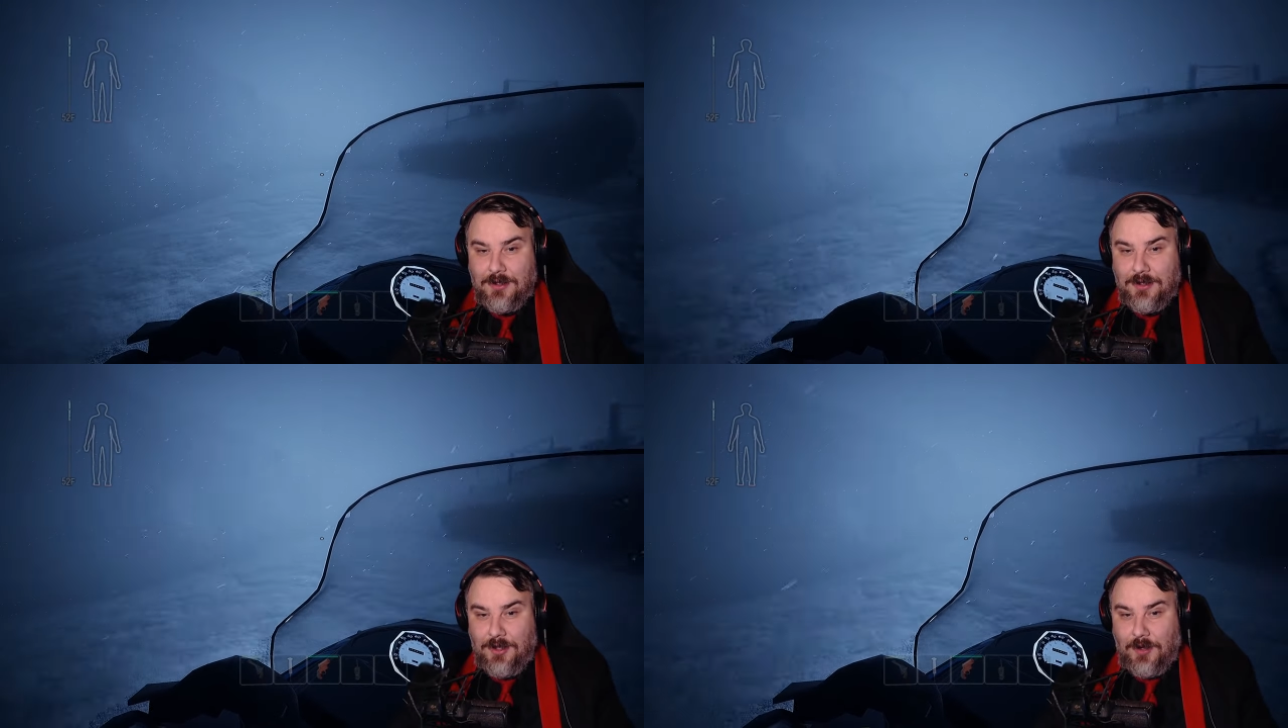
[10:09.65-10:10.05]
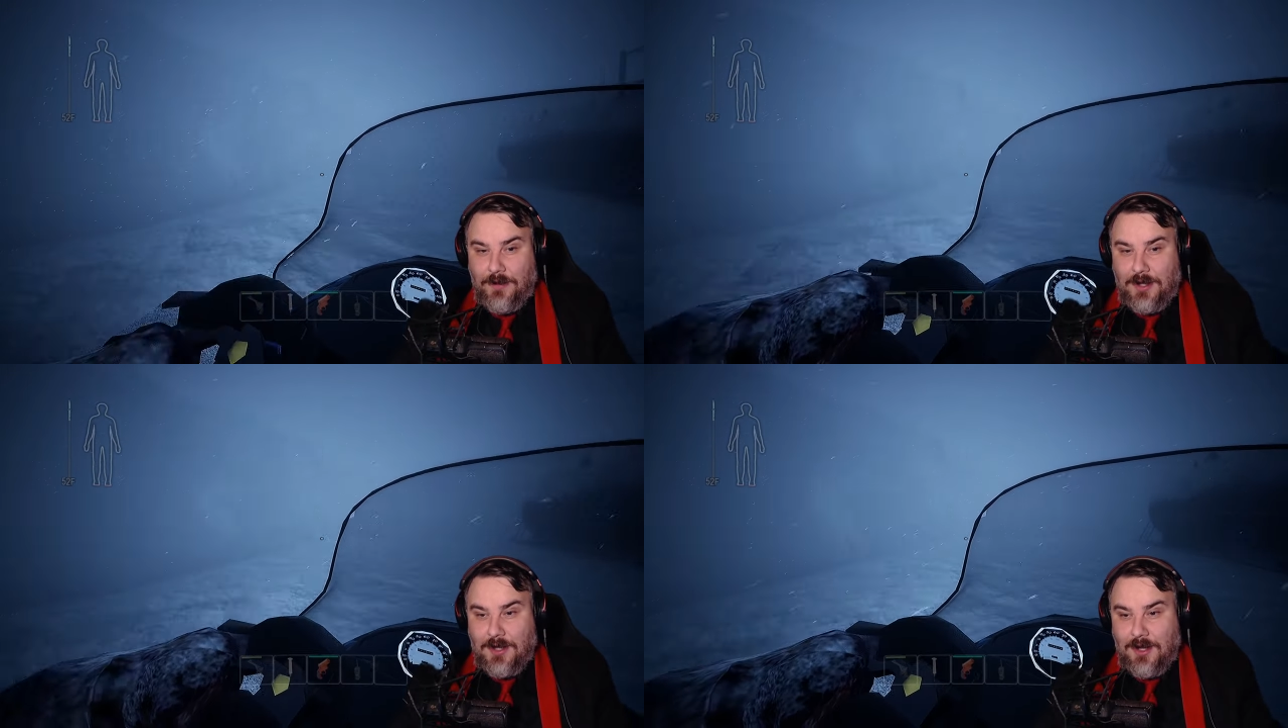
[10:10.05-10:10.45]
you know
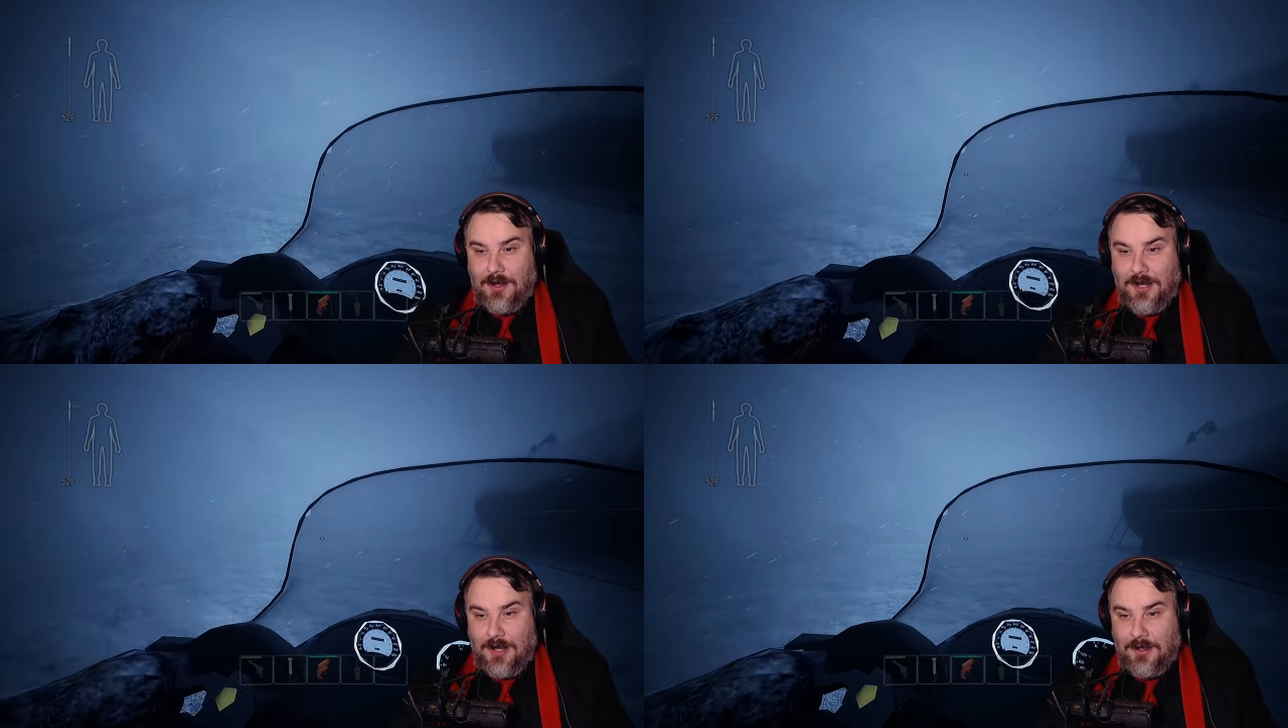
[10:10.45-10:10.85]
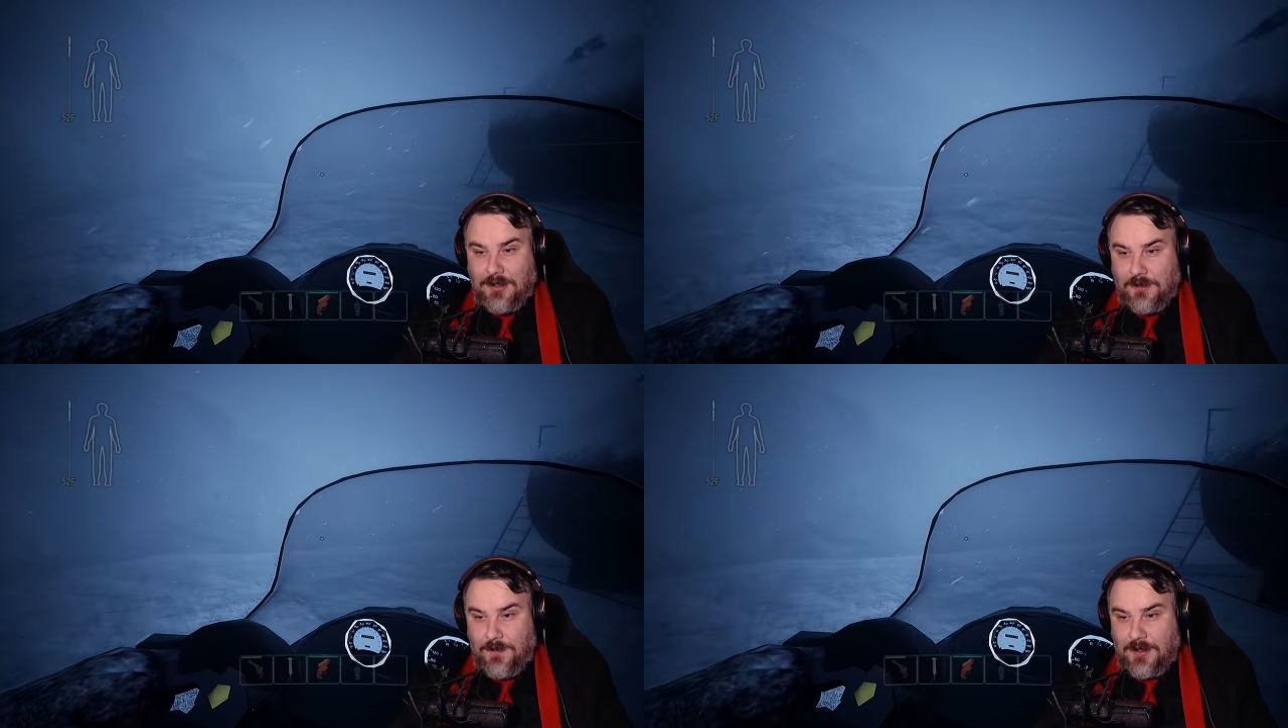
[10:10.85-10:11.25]
that you can't get
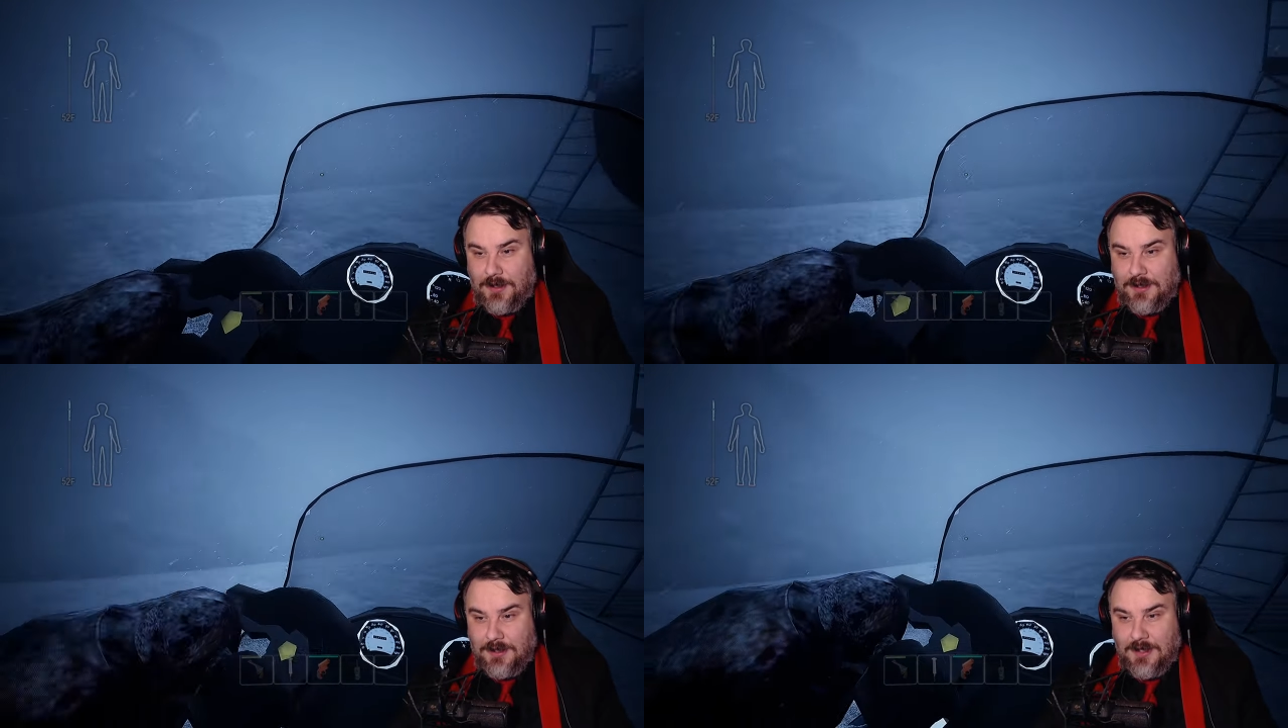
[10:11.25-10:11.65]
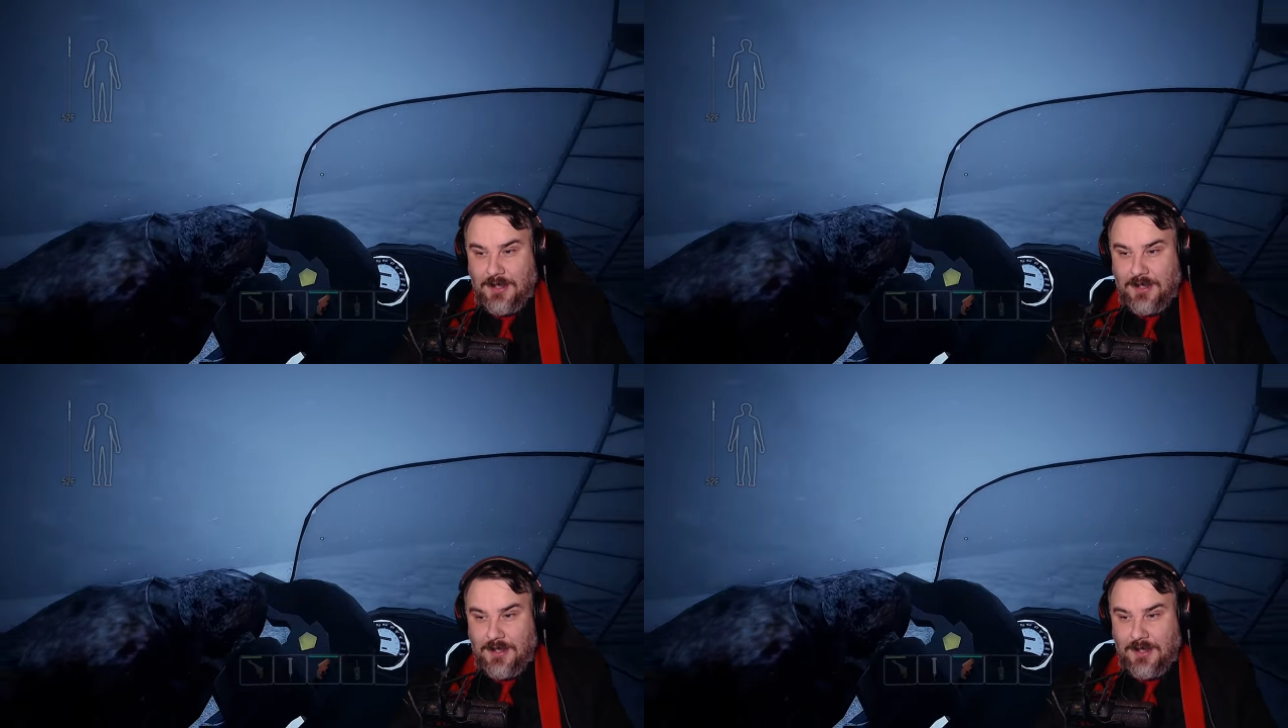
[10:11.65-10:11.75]
lost because